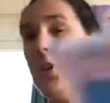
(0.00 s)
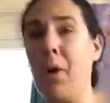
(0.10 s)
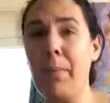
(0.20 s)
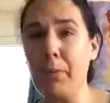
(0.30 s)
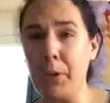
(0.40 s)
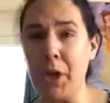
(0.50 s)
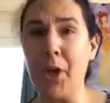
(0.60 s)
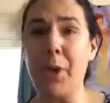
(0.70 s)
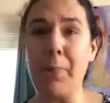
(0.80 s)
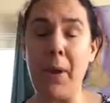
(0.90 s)
You know, I'll be working
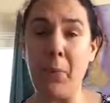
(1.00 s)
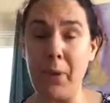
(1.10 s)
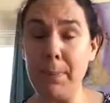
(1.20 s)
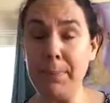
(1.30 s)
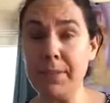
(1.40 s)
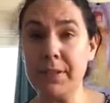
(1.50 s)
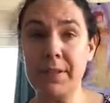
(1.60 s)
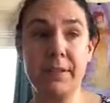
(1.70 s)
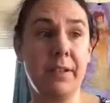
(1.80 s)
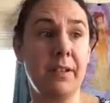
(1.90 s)
on my
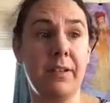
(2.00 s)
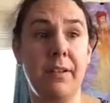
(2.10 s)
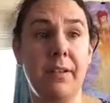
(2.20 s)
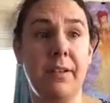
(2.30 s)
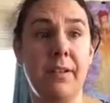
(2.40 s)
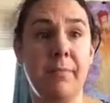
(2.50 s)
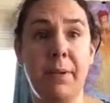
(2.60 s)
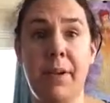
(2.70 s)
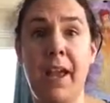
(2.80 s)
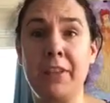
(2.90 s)
whips,
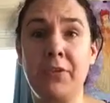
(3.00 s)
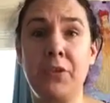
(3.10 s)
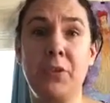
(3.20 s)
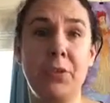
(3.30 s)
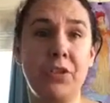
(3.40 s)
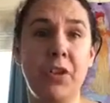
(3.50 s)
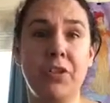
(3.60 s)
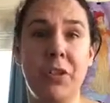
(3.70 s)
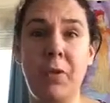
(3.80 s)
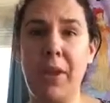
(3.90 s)
but as for new
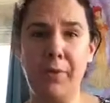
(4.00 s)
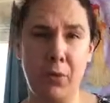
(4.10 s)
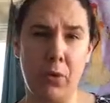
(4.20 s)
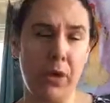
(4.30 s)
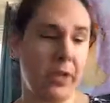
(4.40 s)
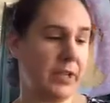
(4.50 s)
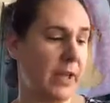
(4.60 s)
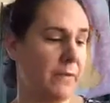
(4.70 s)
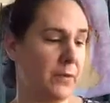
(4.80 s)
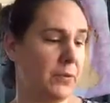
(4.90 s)
starts, I won't have a whole lot of
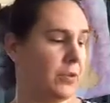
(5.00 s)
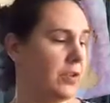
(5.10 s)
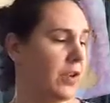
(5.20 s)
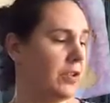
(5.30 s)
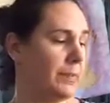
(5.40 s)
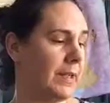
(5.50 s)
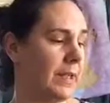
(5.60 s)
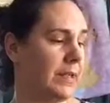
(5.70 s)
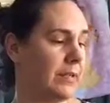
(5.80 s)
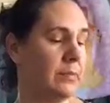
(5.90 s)
time for new starts
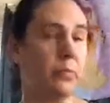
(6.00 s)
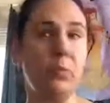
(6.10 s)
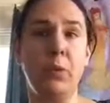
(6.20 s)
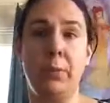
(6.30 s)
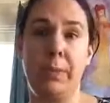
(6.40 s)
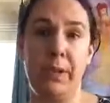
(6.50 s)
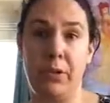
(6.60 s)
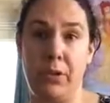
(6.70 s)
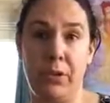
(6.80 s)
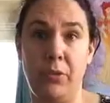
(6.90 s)
because we'll be
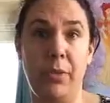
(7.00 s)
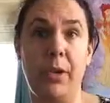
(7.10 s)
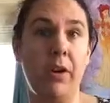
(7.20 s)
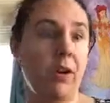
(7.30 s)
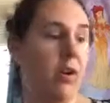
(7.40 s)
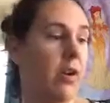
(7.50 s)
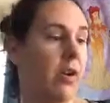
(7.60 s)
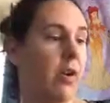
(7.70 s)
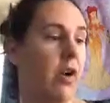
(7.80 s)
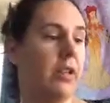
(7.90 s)
doing our
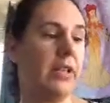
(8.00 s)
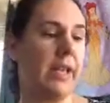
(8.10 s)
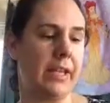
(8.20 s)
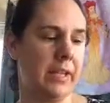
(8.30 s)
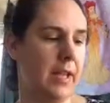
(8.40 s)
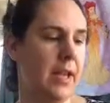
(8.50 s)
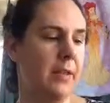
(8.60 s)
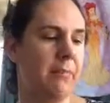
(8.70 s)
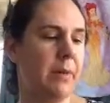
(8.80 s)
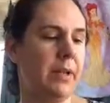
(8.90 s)
holidaying.
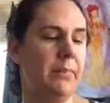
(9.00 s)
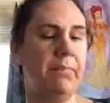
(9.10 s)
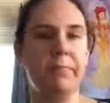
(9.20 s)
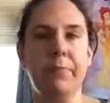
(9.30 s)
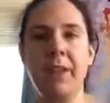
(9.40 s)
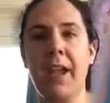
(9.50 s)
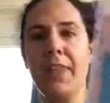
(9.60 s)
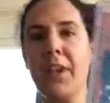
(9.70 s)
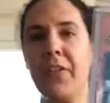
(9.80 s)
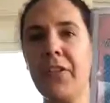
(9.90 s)
But I
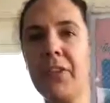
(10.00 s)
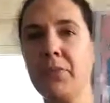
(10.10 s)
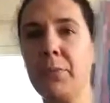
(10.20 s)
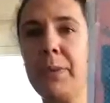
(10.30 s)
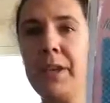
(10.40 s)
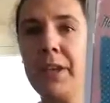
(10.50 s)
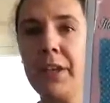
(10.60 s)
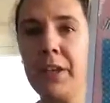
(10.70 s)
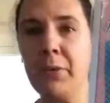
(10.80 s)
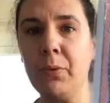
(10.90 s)
thought that this would be a
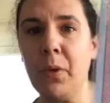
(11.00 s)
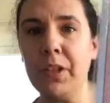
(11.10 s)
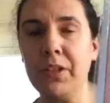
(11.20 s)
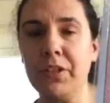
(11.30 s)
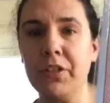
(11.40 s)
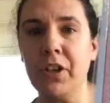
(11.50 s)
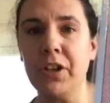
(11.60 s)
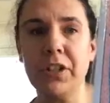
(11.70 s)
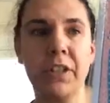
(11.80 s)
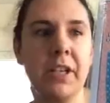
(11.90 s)
cute one to
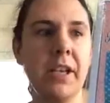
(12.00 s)
start.